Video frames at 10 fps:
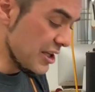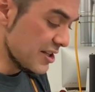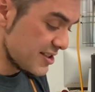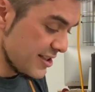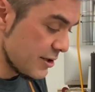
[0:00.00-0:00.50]
the
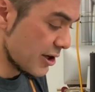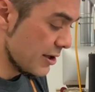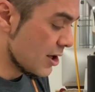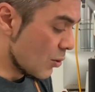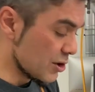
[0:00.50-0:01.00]

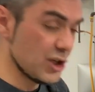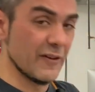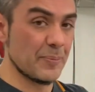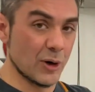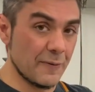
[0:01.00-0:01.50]
secret. Once you have a
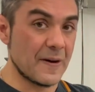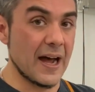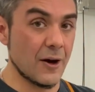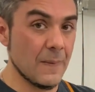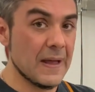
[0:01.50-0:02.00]

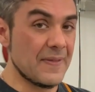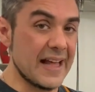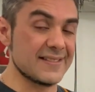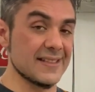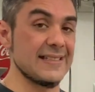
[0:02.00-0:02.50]
profile, that's
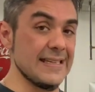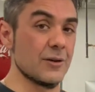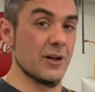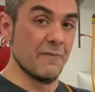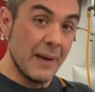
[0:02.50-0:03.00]
the
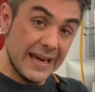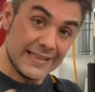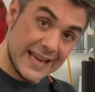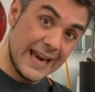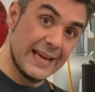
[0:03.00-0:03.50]
secret of
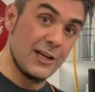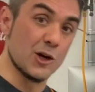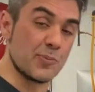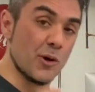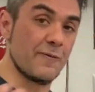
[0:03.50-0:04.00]
maintaining your
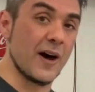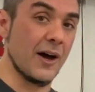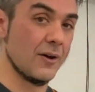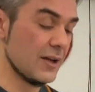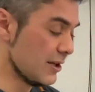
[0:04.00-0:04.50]
profile,
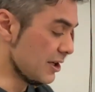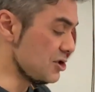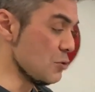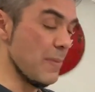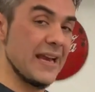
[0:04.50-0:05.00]
is
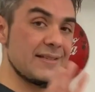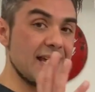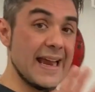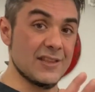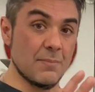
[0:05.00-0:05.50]
you
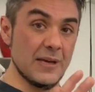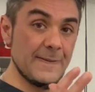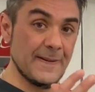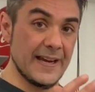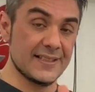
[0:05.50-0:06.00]
maintain the mid
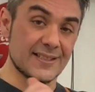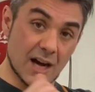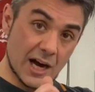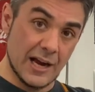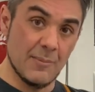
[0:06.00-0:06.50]
phase
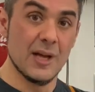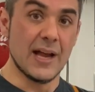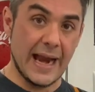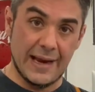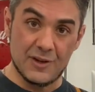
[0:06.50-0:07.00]
time
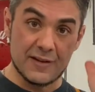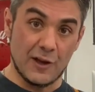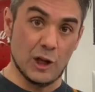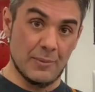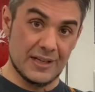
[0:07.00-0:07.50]
and the
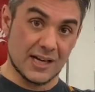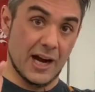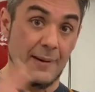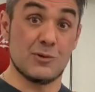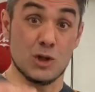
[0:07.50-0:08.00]
development
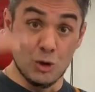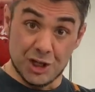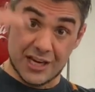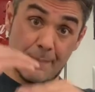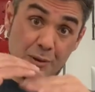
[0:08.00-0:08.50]
time to the
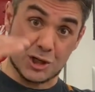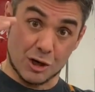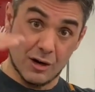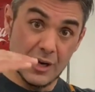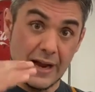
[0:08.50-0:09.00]

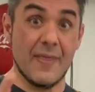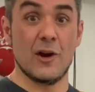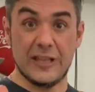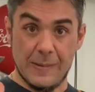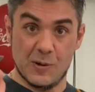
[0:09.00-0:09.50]
temperature, and that'll
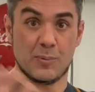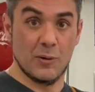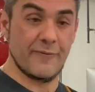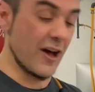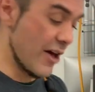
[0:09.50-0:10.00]
keep your
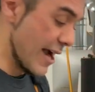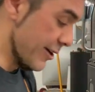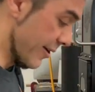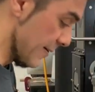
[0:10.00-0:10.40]
profile accurate.